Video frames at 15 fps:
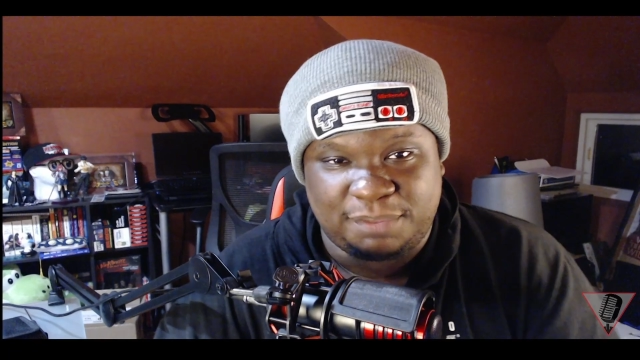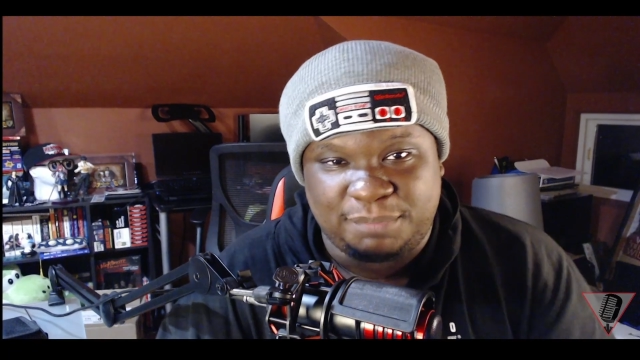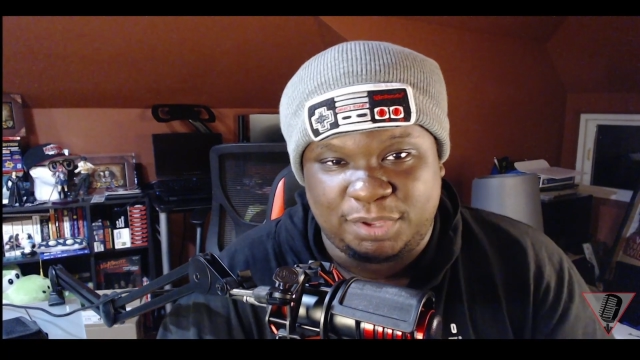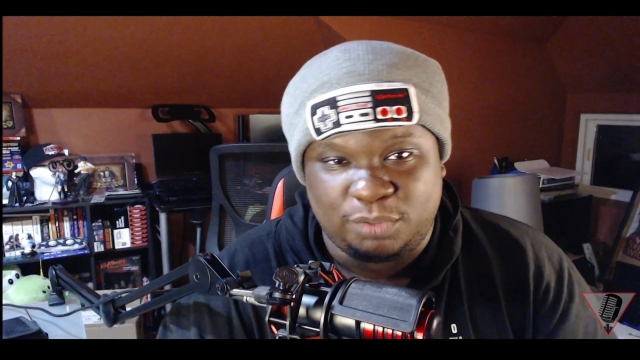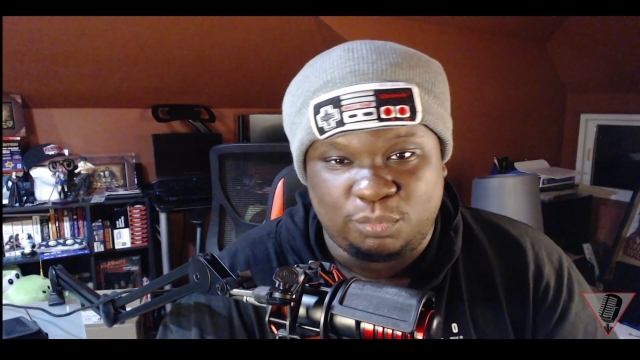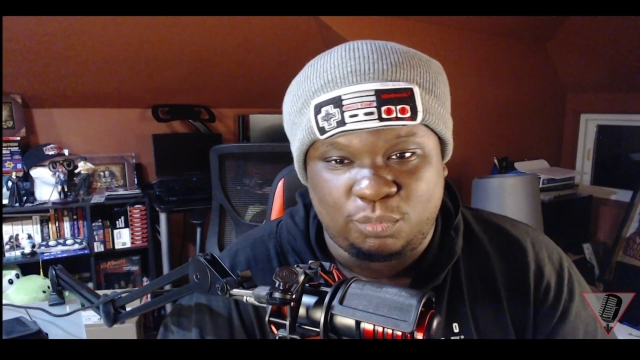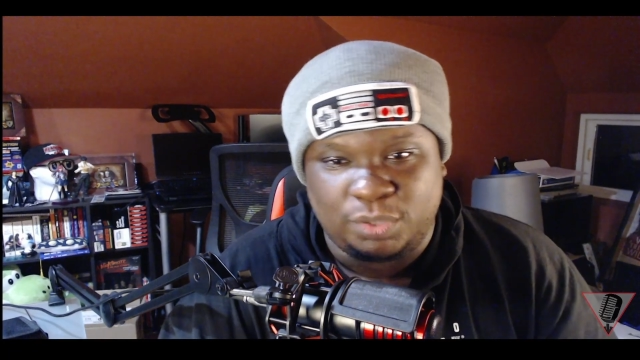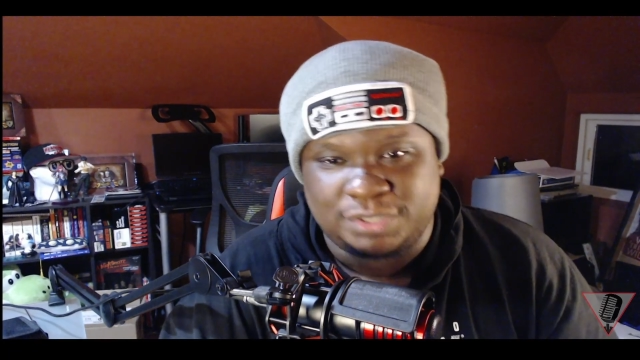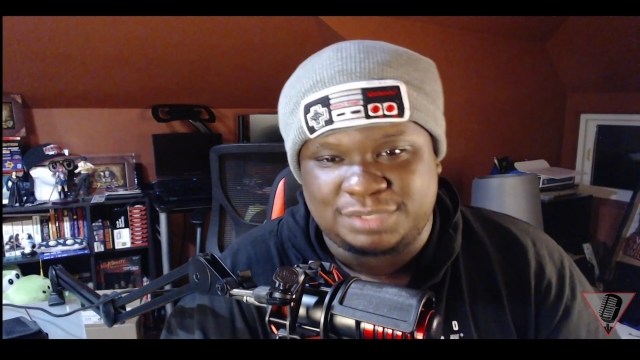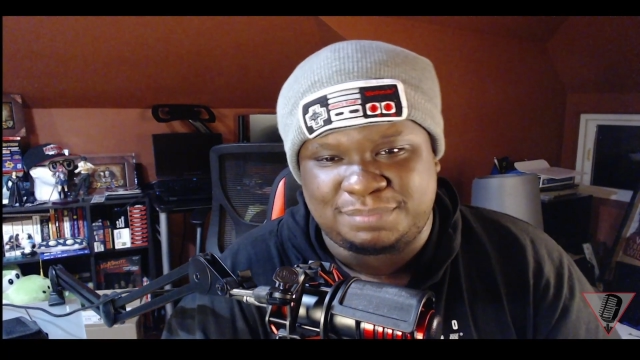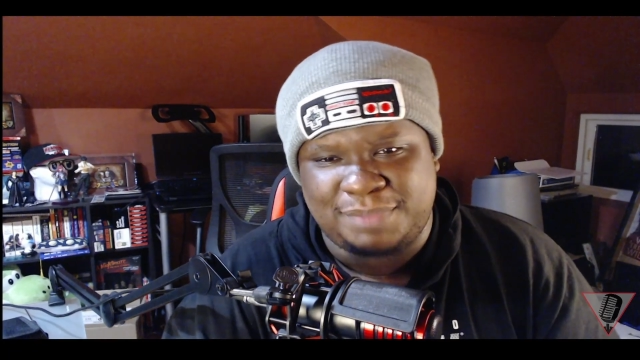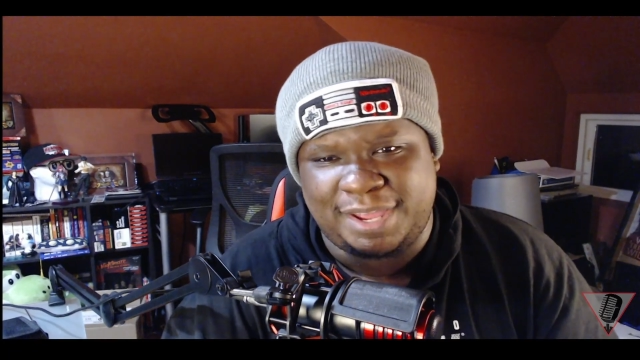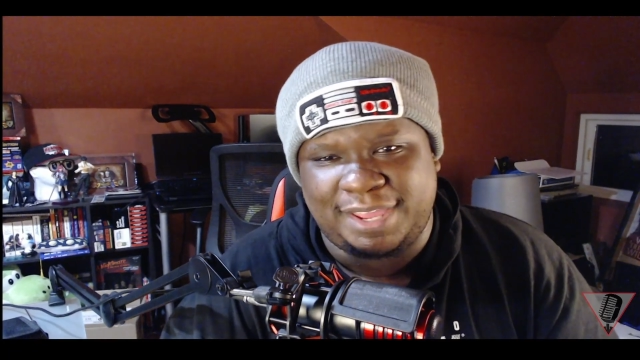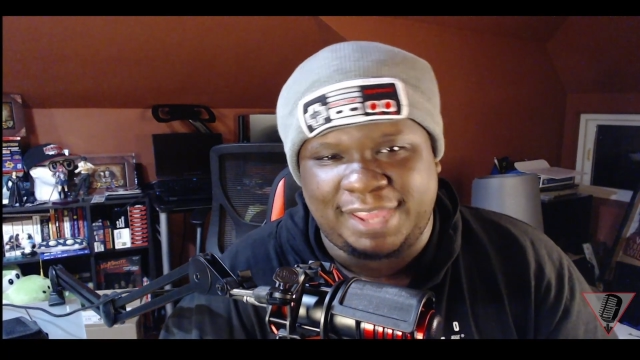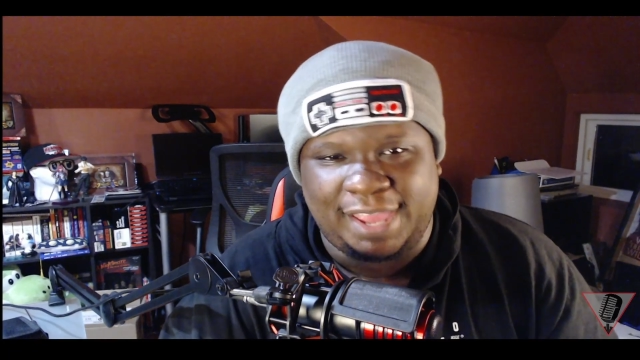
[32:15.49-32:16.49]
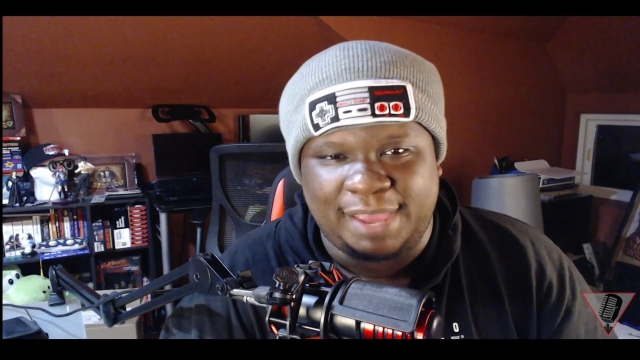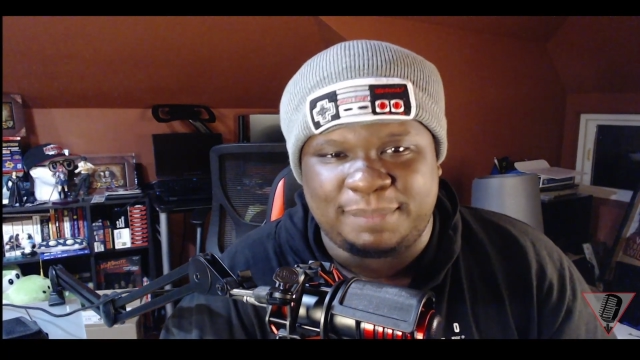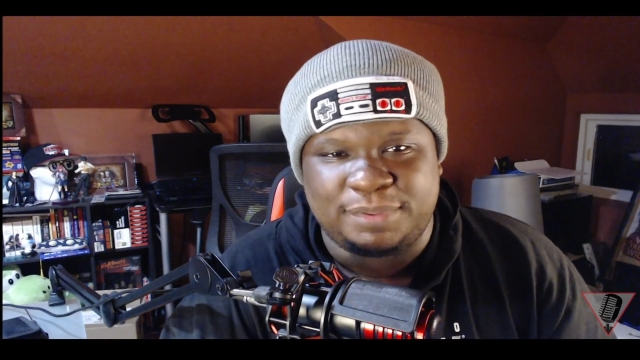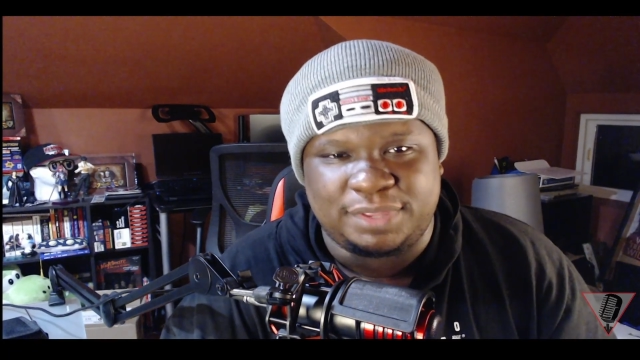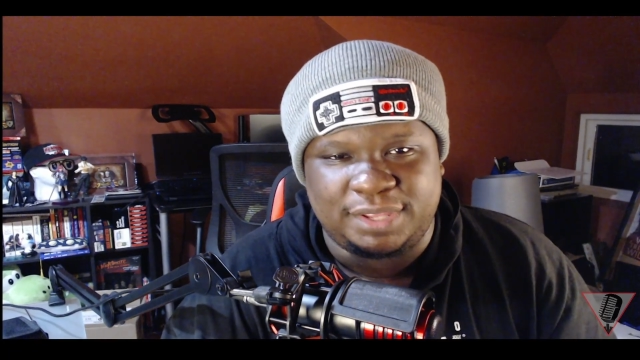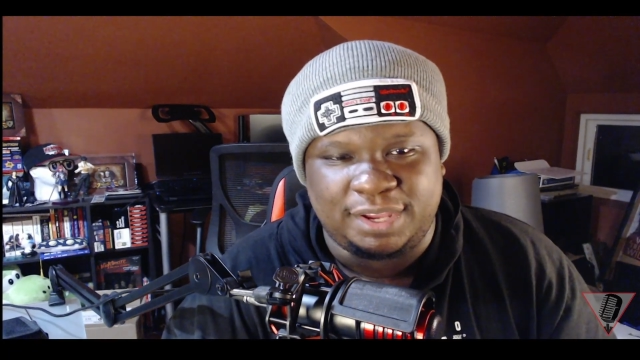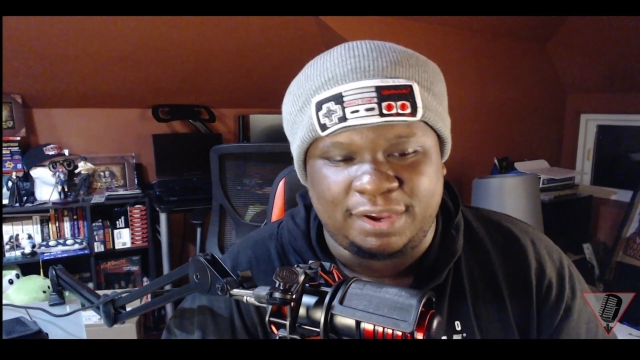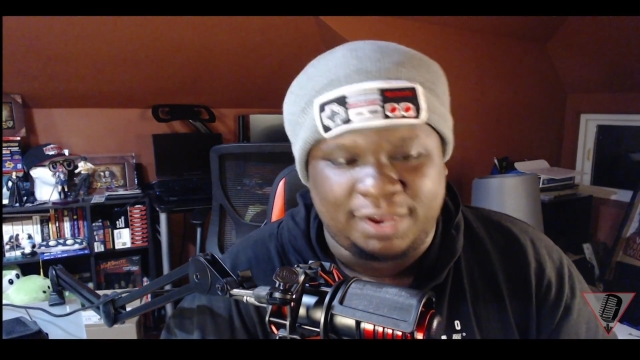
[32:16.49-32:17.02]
me what's my game of the year,